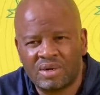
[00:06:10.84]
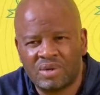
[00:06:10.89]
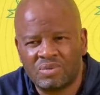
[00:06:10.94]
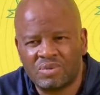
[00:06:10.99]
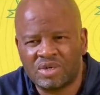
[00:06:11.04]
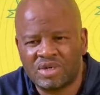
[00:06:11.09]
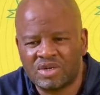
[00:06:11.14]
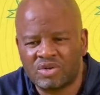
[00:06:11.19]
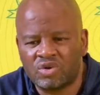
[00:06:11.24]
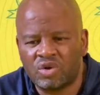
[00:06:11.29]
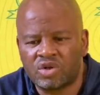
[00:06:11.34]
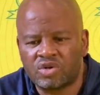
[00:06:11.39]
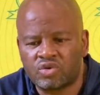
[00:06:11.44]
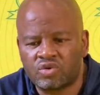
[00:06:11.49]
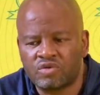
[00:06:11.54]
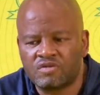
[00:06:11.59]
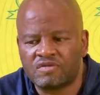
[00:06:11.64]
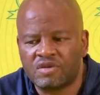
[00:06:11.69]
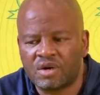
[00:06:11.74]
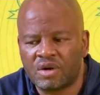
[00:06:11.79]
we did not
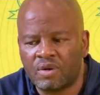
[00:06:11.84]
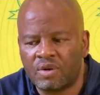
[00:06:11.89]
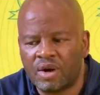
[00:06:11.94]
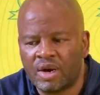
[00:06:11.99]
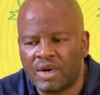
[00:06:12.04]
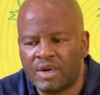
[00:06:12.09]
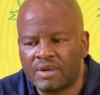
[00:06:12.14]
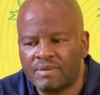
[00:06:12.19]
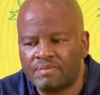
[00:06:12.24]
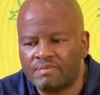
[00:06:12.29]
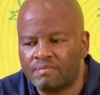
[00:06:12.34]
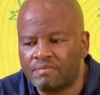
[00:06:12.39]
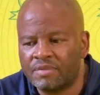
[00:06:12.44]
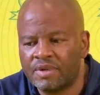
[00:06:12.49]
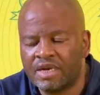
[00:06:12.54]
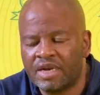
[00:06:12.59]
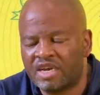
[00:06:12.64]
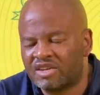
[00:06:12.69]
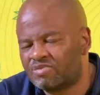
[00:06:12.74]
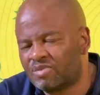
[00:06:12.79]
do very well,
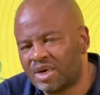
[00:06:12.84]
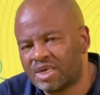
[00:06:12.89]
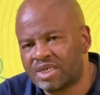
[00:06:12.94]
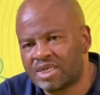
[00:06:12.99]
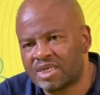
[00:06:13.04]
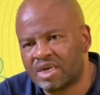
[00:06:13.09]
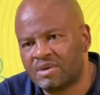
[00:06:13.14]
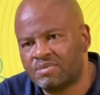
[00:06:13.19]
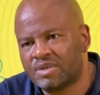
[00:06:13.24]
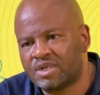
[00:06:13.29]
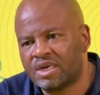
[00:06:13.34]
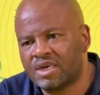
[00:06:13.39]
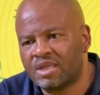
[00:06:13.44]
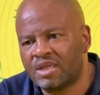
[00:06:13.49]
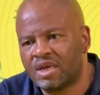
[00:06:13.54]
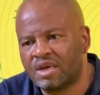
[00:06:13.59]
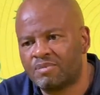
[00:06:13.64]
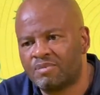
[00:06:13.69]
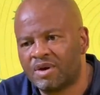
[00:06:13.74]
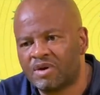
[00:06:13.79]
in as much as I'm
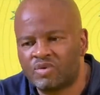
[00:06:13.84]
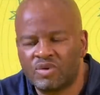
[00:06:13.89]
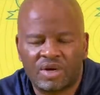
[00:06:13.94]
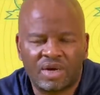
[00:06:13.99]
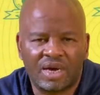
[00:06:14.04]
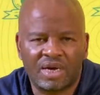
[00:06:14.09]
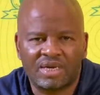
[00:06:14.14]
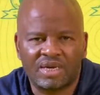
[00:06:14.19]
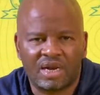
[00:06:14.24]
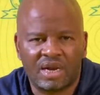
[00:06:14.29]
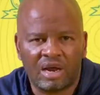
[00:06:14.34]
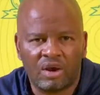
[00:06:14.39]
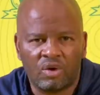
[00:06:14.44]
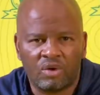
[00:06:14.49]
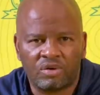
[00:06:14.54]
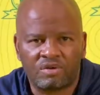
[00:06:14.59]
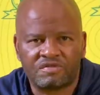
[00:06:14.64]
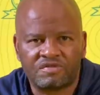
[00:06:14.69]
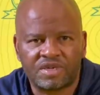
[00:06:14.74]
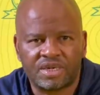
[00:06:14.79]
saying that. But we created a
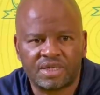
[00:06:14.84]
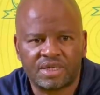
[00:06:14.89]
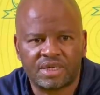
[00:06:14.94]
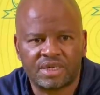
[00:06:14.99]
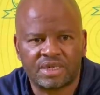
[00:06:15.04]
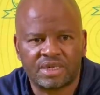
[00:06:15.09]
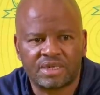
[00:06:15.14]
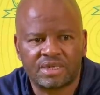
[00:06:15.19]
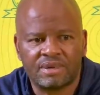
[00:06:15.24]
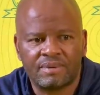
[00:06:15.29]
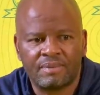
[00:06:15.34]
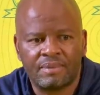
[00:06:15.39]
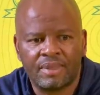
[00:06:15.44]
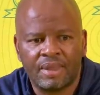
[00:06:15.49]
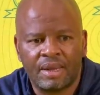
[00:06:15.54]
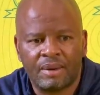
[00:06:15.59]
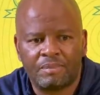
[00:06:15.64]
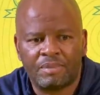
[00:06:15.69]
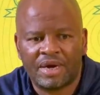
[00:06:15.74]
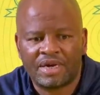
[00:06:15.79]
lot of chances.
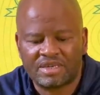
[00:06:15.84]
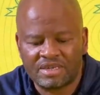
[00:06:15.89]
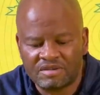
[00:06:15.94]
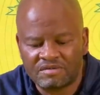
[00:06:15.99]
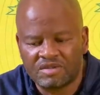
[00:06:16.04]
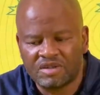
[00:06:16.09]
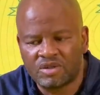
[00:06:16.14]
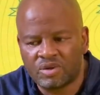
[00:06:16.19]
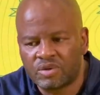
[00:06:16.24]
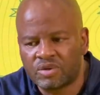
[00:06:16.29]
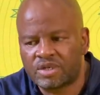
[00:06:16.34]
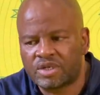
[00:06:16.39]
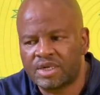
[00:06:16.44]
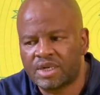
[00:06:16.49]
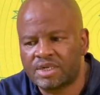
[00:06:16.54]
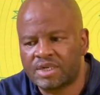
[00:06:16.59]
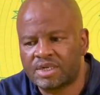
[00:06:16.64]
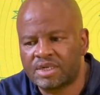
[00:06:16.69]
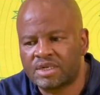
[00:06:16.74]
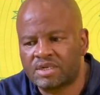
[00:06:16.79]
But even those
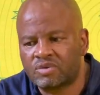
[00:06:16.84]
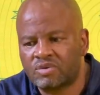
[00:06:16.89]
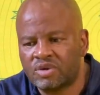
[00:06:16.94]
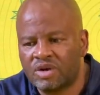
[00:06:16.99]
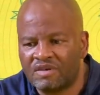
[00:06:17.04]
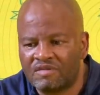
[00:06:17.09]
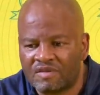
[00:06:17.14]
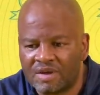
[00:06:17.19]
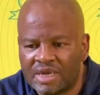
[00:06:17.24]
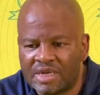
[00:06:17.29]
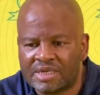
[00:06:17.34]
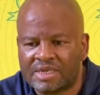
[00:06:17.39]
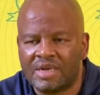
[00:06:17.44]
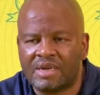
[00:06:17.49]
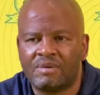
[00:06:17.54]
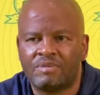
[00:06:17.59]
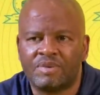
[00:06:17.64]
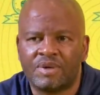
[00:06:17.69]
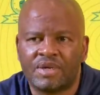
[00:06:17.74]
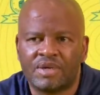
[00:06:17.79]
chances could have
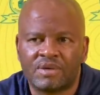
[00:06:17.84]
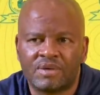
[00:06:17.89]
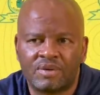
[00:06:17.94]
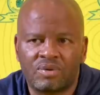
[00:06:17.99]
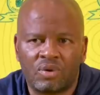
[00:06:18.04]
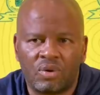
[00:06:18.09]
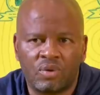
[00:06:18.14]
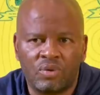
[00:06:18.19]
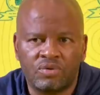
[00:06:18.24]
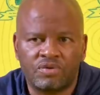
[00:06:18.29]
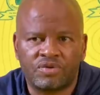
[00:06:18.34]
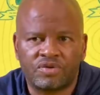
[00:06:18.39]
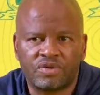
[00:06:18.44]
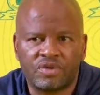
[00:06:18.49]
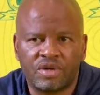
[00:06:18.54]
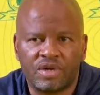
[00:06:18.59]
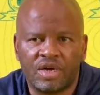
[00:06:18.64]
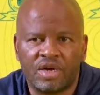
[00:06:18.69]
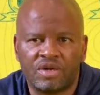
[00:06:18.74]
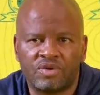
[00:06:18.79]
easily been
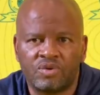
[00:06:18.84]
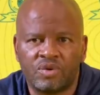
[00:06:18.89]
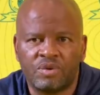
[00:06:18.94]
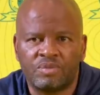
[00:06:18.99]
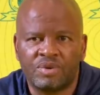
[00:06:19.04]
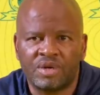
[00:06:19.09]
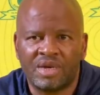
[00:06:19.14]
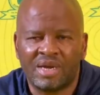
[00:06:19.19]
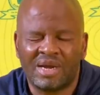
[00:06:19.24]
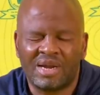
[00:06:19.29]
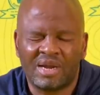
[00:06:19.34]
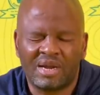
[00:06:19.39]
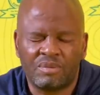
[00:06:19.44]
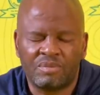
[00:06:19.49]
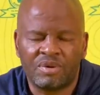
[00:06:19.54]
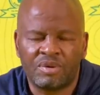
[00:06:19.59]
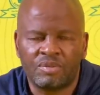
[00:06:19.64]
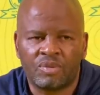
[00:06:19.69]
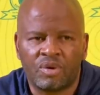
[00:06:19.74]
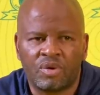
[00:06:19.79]
goals had we been a
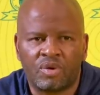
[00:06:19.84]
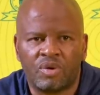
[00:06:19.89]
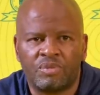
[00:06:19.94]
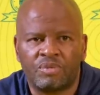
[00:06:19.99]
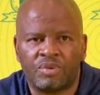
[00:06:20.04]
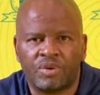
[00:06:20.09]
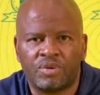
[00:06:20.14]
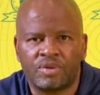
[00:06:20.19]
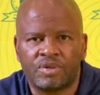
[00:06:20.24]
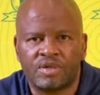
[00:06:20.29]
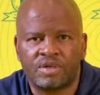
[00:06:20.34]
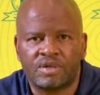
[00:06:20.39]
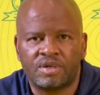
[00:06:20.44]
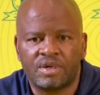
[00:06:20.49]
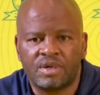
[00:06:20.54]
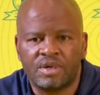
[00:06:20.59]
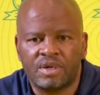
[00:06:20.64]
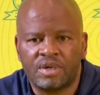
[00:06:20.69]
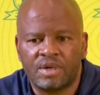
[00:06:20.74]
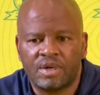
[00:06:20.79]
little bit more composed
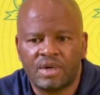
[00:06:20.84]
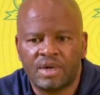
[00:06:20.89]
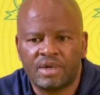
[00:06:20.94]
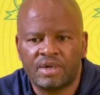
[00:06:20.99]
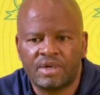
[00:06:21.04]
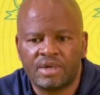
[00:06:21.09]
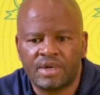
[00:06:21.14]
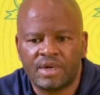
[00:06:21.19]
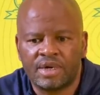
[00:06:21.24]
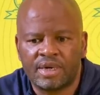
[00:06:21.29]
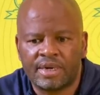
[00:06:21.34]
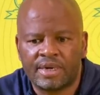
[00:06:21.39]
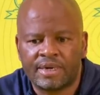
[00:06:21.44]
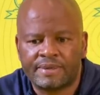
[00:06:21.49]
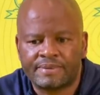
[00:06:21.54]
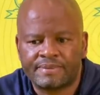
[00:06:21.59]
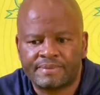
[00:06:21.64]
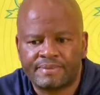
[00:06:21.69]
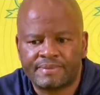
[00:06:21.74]
and